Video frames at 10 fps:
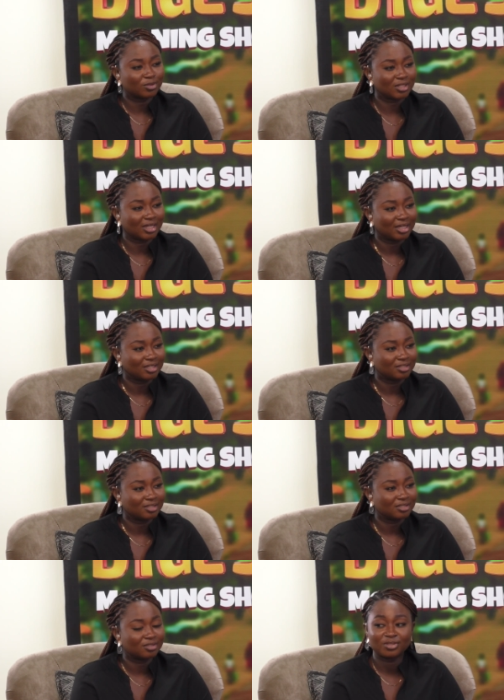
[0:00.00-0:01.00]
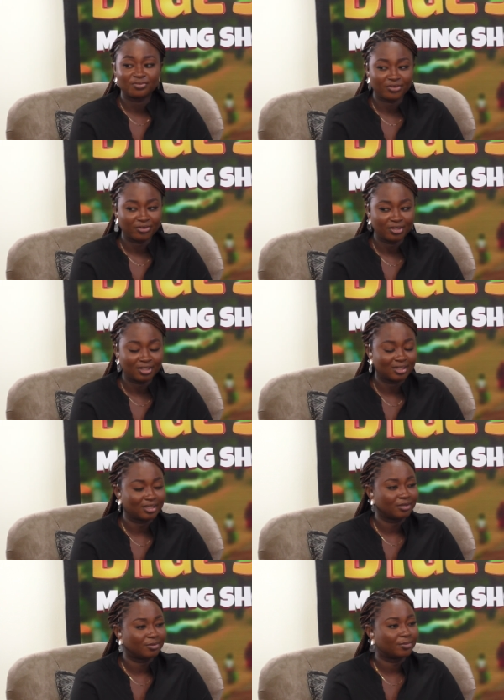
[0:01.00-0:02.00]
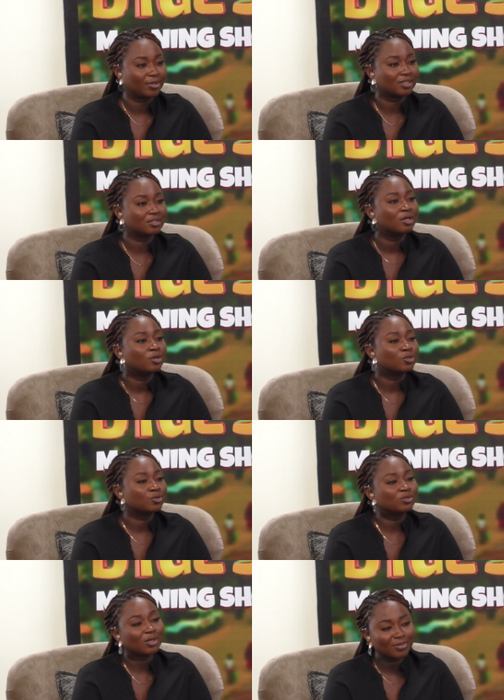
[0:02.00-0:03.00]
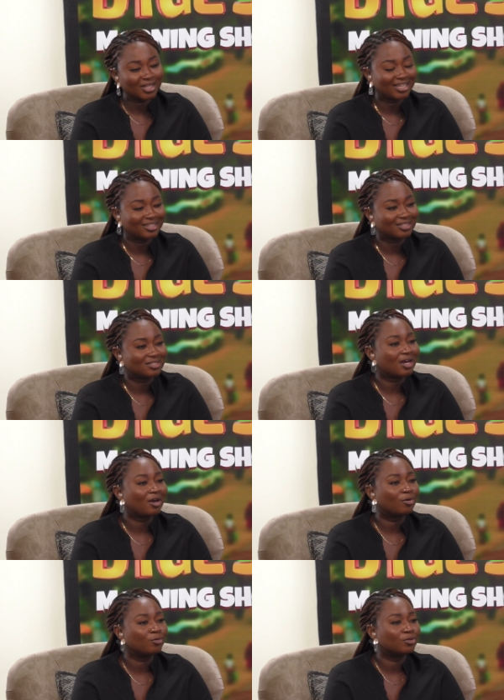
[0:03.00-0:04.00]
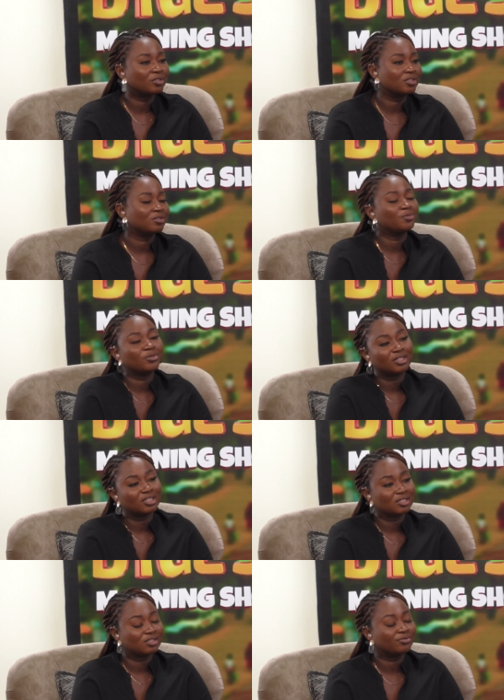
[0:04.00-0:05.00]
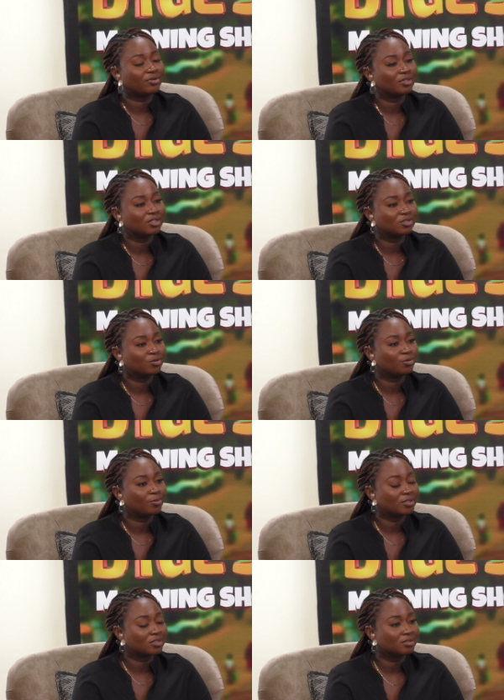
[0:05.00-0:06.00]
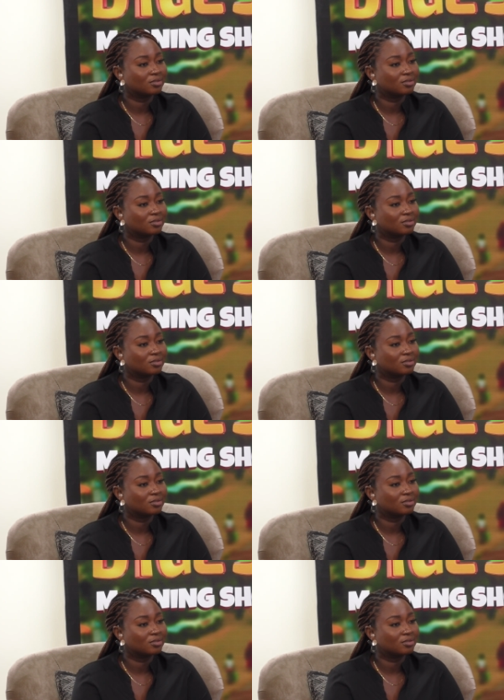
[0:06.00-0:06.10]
it's along those lines. It wasn't very clear, yeah. but so something like that. How would the Brittany Tichy Foundation go about